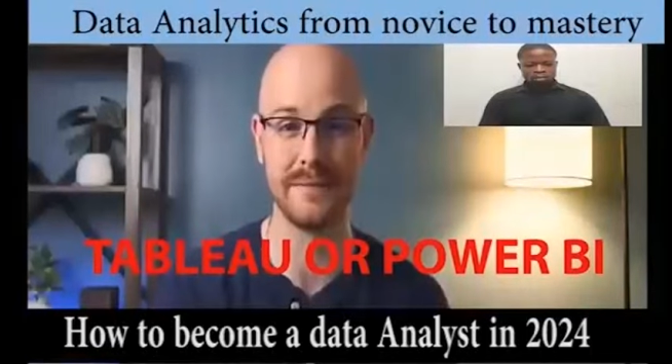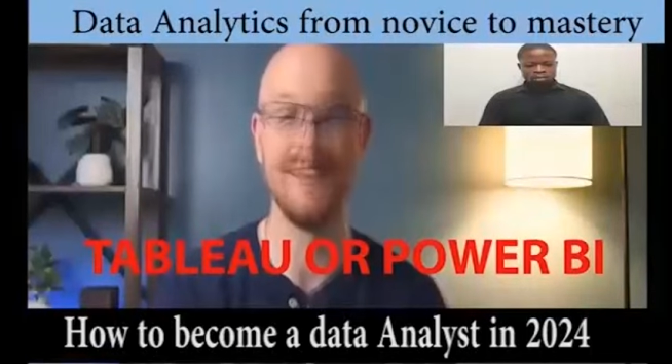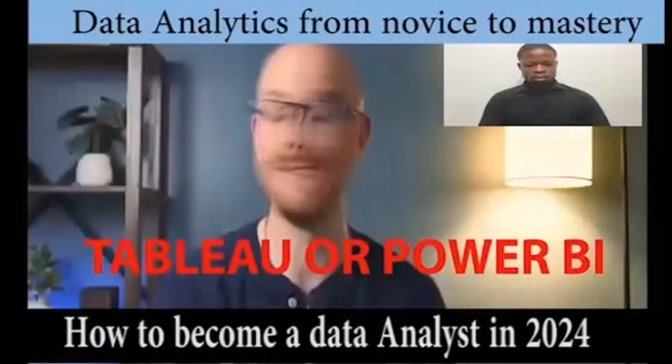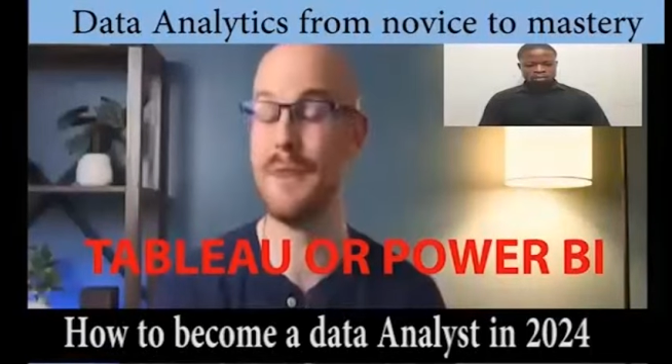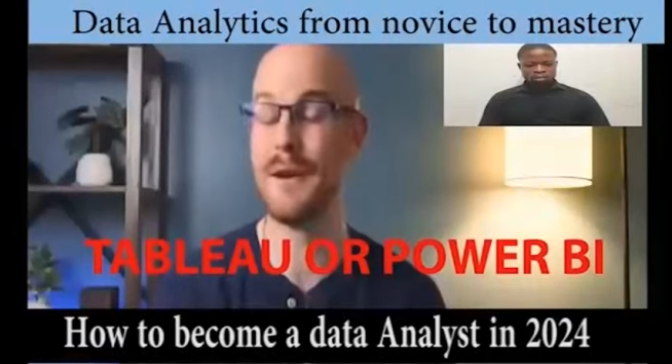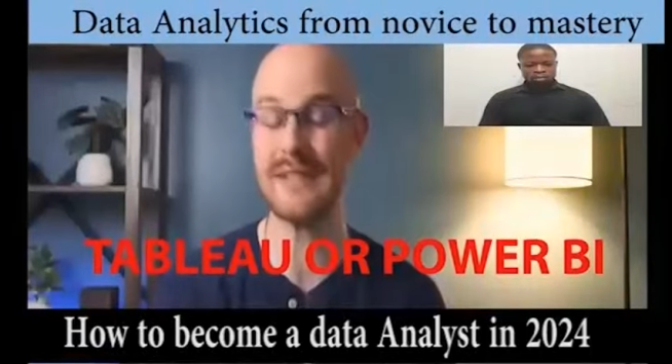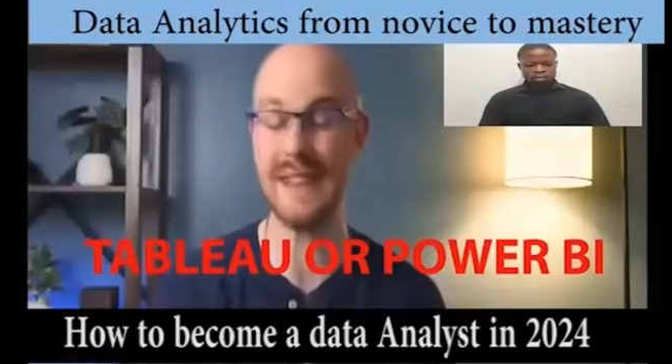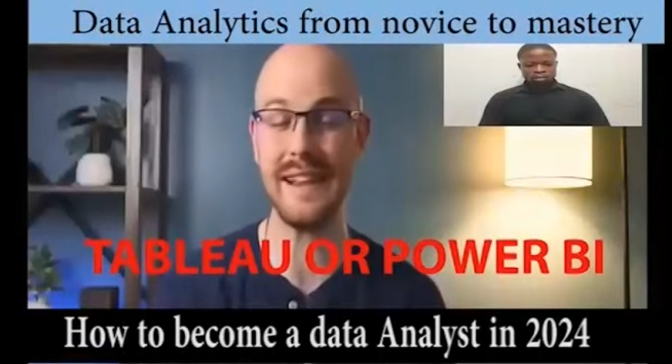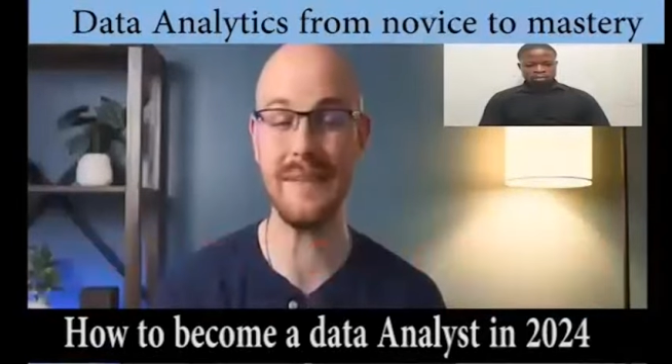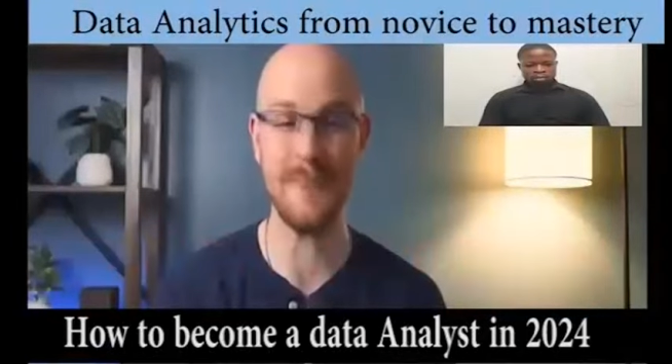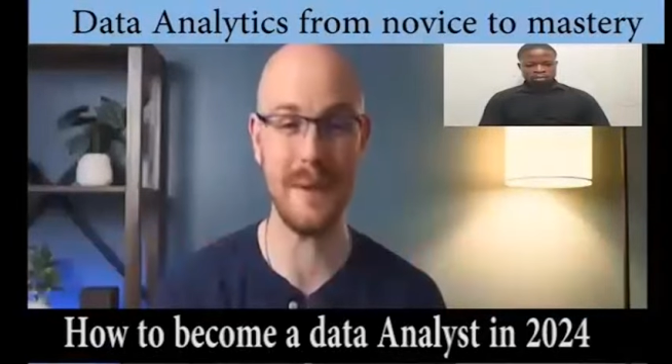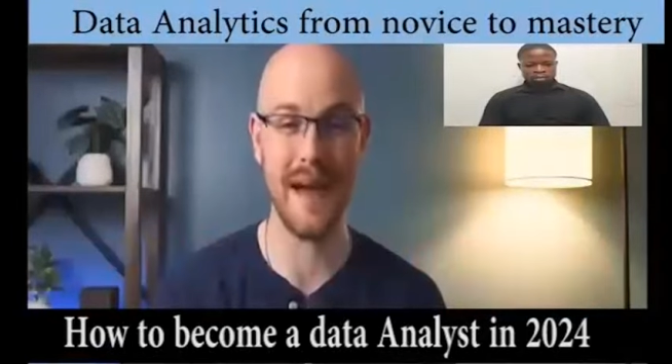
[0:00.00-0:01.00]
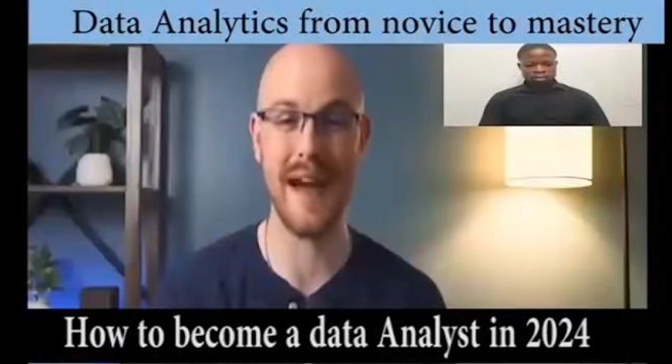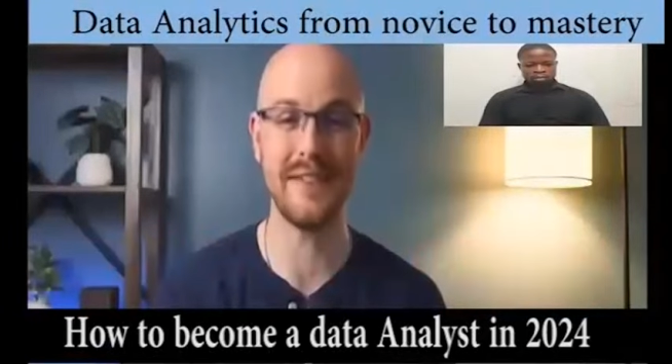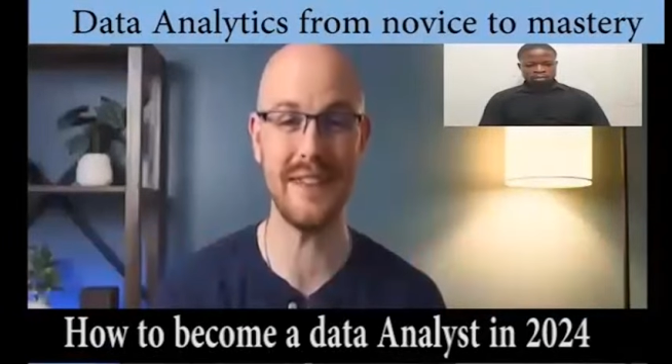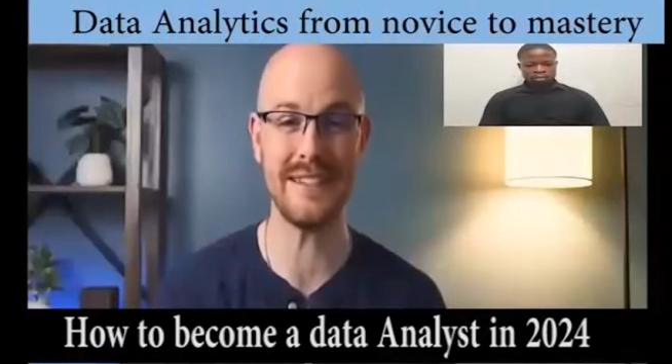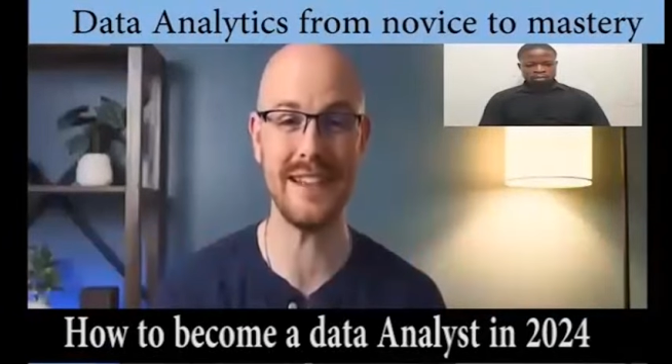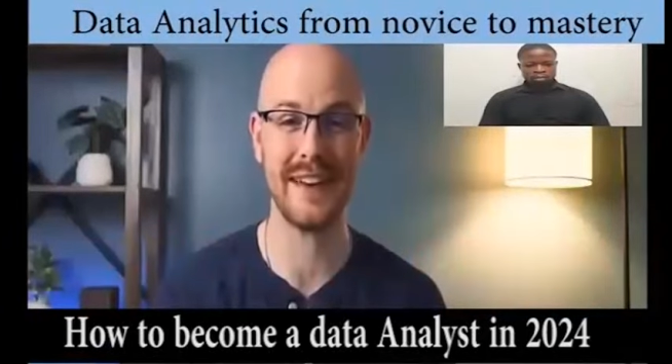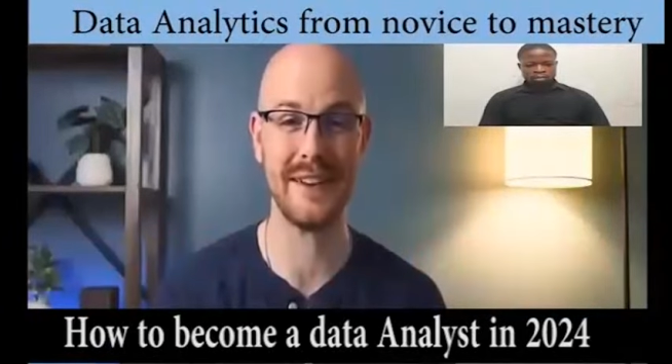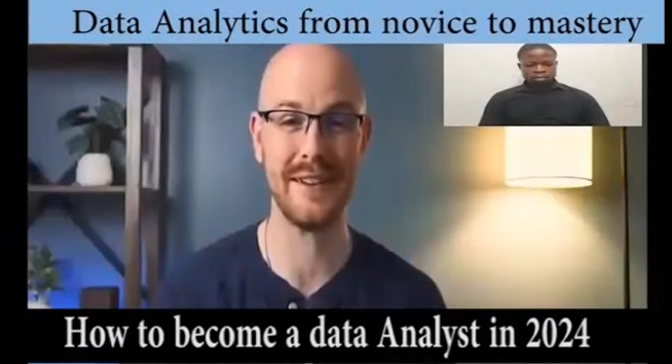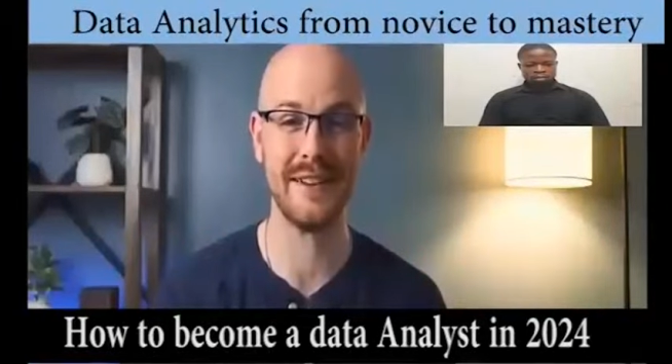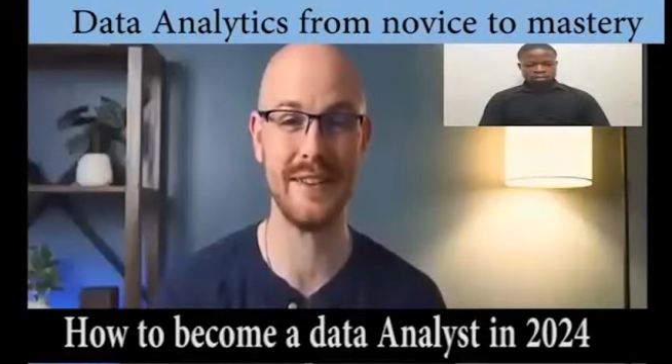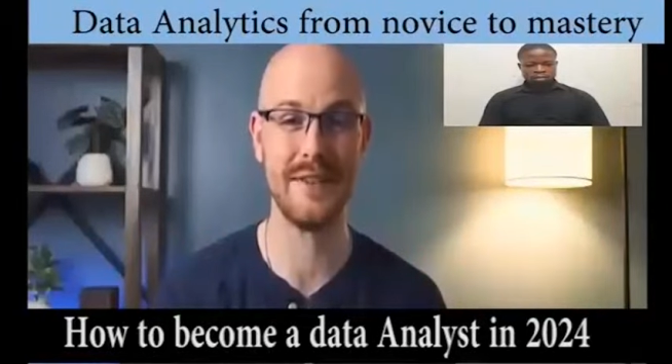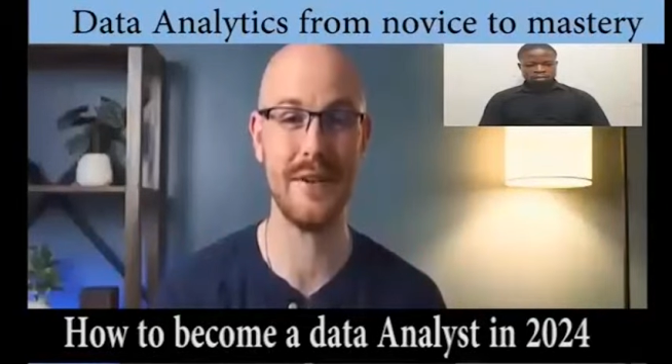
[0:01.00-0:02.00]
You most likely won't have a
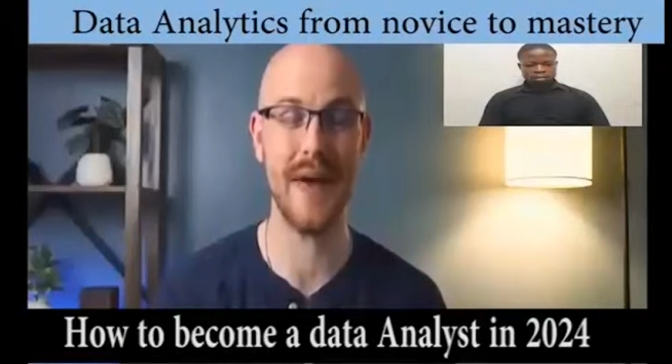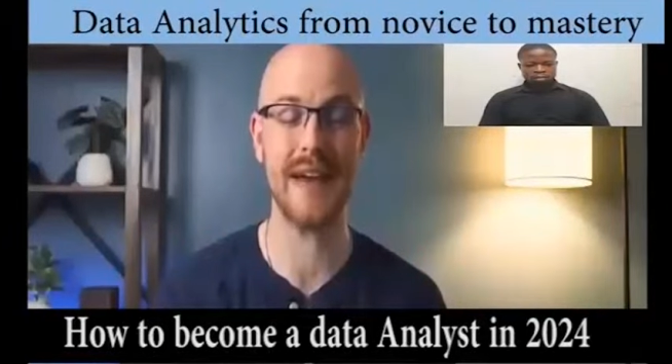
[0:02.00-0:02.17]
technical interview